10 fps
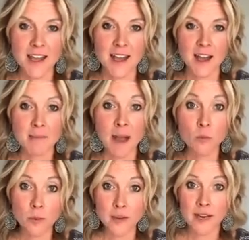I
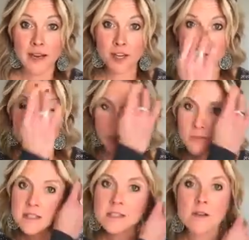will put it on
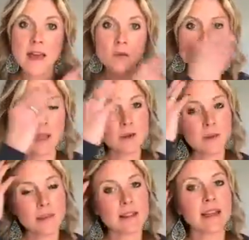YouTube, so that will be able
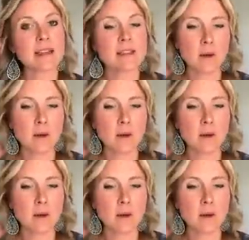to be linked,